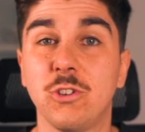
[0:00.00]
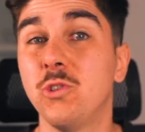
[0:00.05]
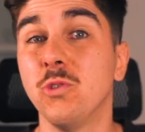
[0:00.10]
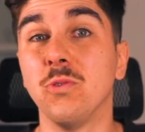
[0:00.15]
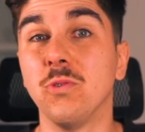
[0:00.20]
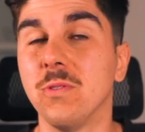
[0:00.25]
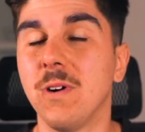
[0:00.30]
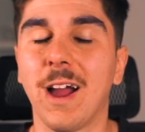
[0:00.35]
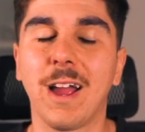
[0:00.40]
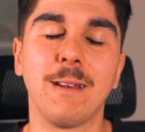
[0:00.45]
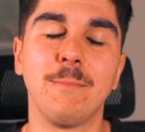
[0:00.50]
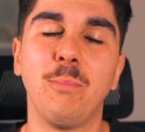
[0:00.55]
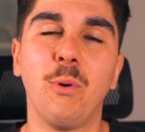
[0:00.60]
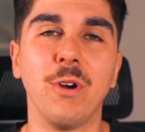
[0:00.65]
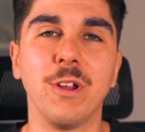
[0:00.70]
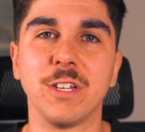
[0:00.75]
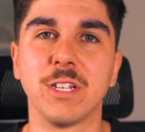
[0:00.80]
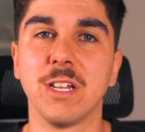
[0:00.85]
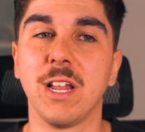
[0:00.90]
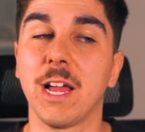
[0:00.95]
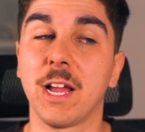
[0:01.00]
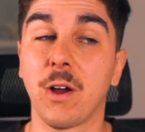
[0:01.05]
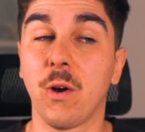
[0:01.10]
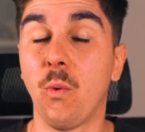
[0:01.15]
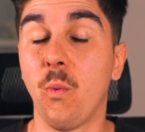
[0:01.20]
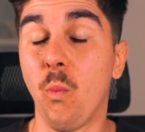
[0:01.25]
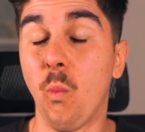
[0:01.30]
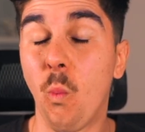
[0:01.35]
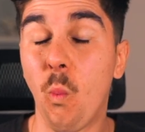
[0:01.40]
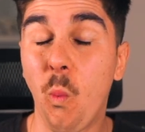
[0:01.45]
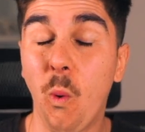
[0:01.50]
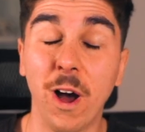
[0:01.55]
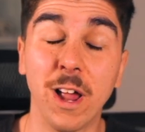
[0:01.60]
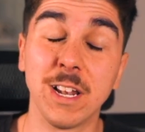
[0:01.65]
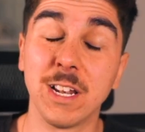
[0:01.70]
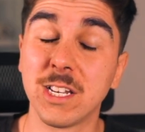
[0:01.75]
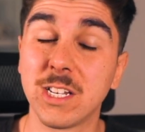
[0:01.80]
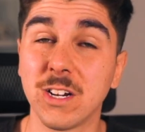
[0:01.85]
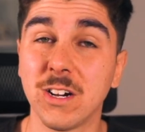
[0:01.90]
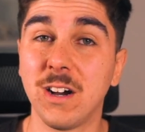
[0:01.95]
Sure, I can point to like
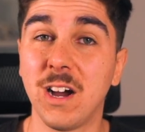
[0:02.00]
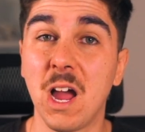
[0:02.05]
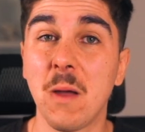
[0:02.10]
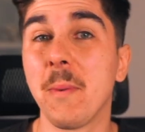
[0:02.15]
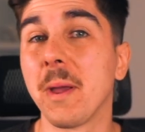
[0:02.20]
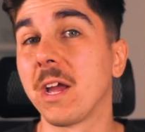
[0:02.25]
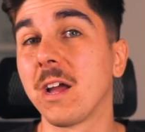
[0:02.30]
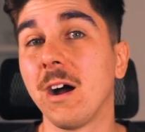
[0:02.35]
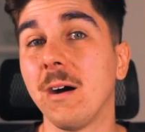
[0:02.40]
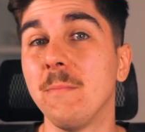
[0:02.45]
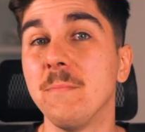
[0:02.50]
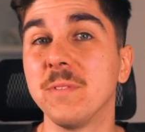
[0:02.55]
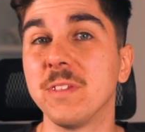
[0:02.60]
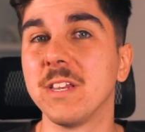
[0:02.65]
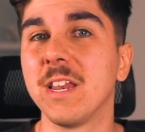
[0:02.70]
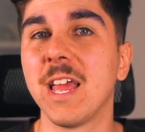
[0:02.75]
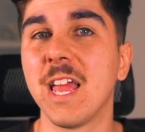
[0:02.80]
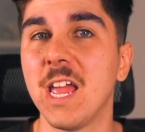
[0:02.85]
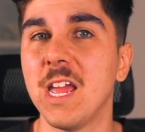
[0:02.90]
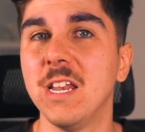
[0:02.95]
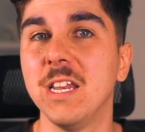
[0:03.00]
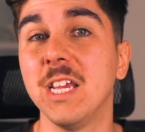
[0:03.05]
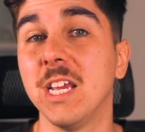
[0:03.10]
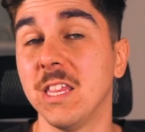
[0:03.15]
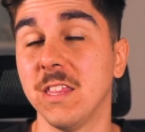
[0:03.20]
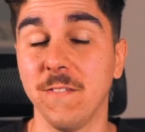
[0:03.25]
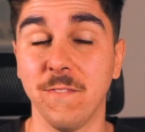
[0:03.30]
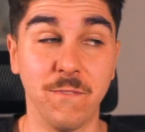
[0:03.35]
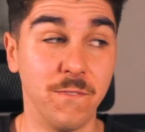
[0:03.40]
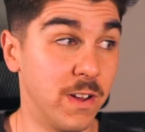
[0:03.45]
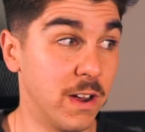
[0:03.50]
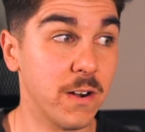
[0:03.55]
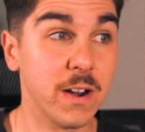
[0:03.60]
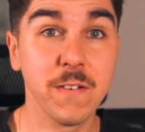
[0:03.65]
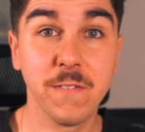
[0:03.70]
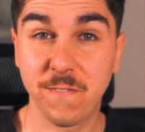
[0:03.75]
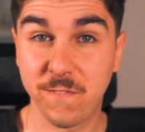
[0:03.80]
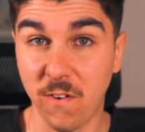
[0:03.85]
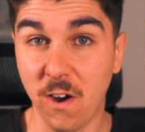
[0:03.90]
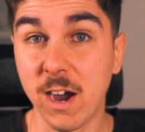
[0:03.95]
one time it comes in handy in the very
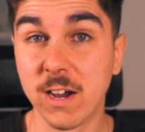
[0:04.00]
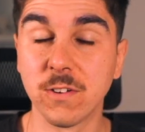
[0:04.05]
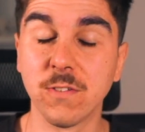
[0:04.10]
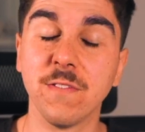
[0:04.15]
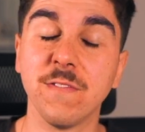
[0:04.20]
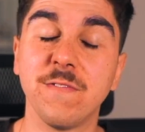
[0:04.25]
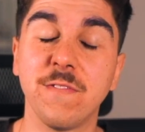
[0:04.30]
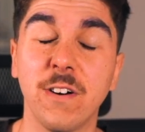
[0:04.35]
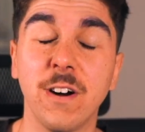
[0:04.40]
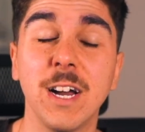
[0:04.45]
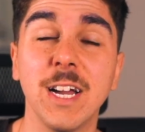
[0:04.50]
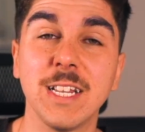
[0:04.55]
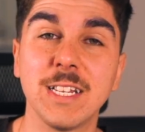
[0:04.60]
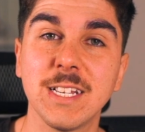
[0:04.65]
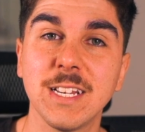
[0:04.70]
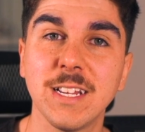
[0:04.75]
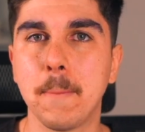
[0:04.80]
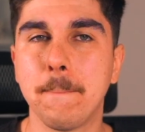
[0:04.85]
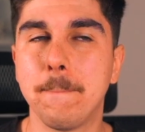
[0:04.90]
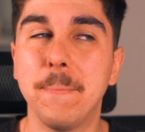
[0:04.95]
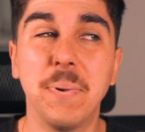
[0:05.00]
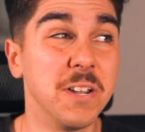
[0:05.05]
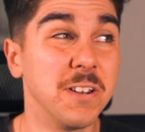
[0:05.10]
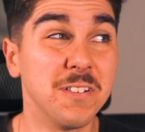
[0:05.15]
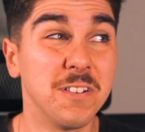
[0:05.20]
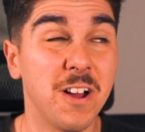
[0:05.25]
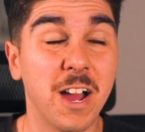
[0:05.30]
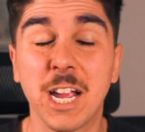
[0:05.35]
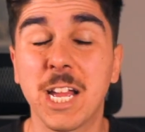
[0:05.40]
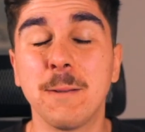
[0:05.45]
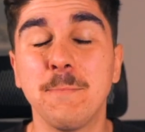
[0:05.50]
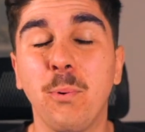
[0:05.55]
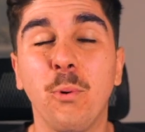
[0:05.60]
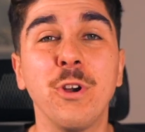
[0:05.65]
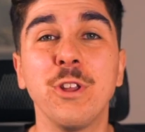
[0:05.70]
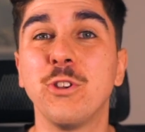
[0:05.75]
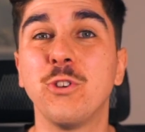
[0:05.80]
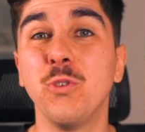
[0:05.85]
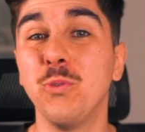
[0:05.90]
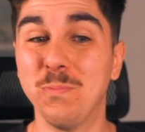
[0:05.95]
final fight, but I can
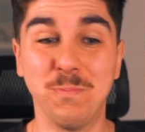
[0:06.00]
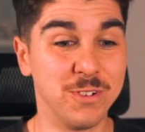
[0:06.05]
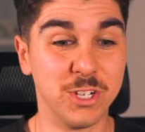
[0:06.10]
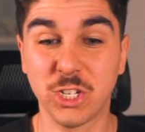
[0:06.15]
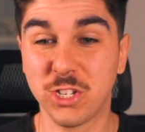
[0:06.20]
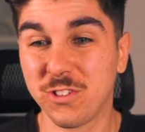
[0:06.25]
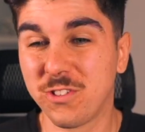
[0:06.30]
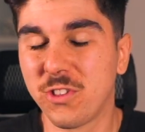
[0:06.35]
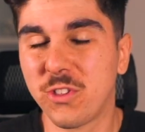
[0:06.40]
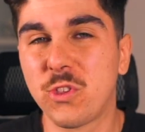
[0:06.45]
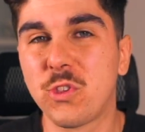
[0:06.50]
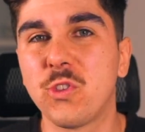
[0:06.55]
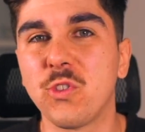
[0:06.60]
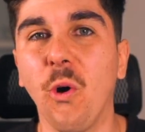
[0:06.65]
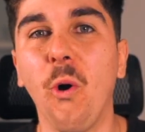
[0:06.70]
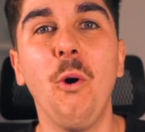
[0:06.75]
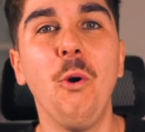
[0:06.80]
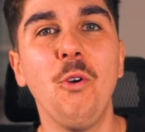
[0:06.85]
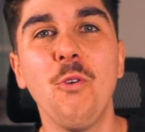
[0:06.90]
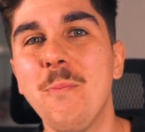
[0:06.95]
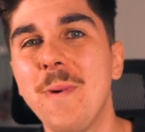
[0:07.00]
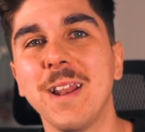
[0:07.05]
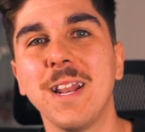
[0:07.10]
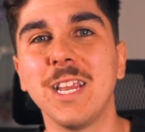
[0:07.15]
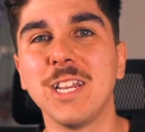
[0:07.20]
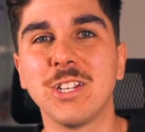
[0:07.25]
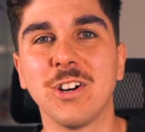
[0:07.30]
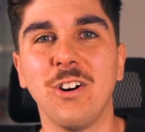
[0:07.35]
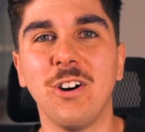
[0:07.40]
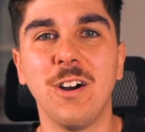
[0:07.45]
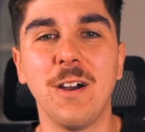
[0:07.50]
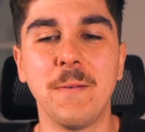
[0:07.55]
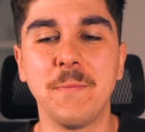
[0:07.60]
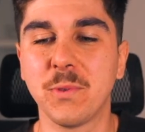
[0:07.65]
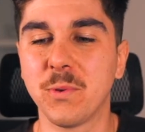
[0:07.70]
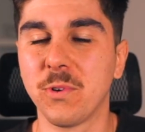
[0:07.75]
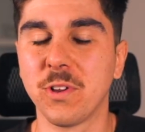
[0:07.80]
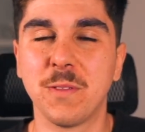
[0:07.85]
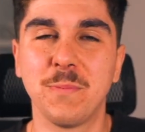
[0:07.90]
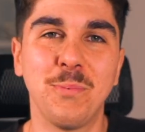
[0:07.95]
point to just so many times
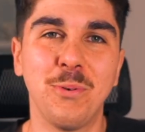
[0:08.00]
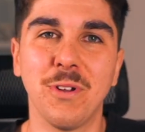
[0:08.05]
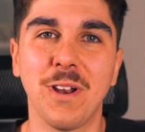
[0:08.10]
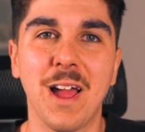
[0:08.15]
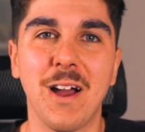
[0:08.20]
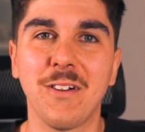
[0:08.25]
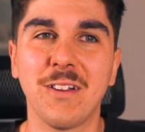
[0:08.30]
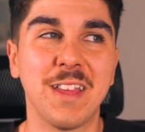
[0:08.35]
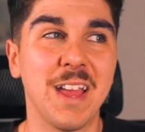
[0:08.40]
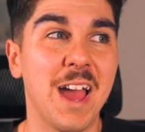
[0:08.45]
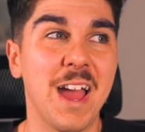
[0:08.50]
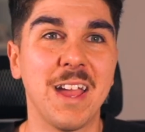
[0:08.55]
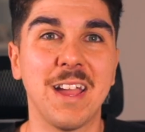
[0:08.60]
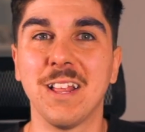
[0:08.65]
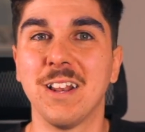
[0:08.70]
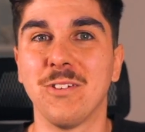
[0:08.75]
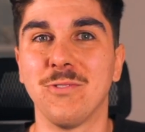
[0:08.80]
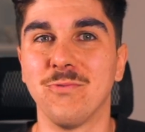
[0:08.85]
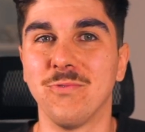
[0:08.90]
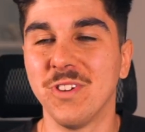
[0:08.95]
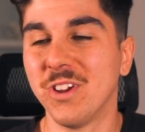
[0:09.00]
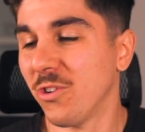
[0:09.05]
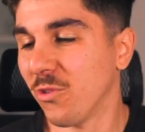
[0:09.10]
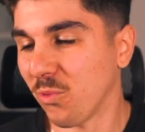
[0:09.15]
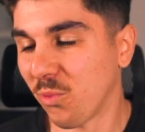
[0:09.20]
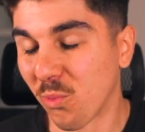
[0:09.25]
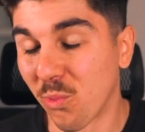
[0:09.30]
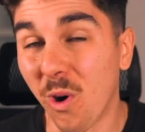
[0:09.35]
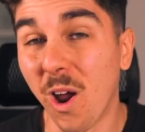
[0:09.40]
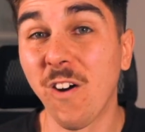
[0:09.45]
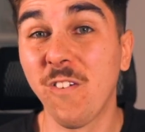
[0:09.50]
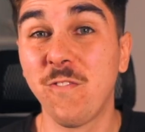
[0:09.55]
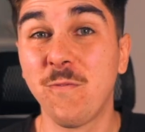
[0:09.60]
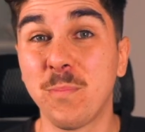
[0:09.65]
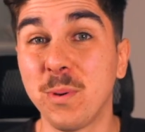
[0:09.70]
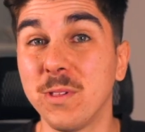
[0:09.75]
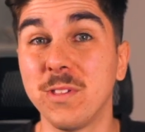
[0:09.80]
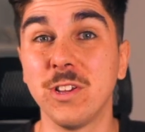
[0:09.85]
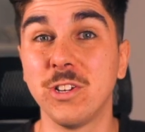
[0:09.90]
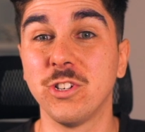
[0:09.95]
where it's put our gang in a real rough
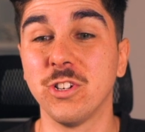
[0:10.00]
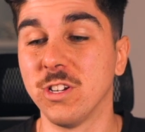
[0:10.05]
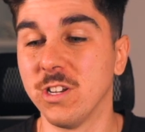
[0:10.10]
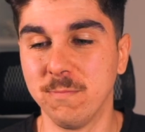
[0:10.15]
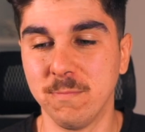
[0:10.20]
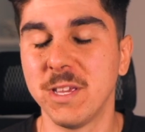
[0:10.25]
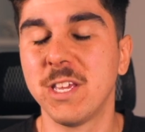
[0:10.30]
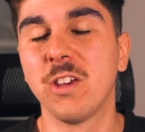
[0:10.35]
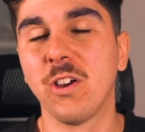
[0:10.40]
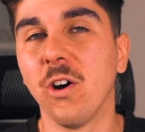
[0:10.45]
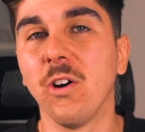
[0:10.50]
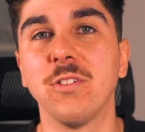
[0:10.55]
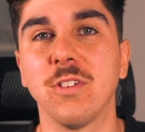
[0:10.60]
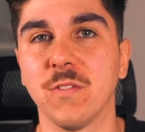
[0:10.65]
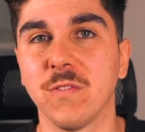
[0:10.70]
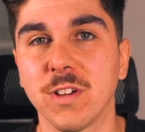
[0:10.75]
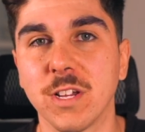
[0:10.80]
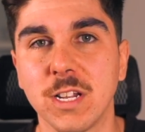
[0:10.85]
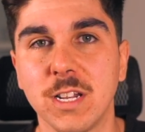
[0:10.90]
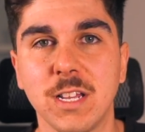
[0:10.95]
position because of it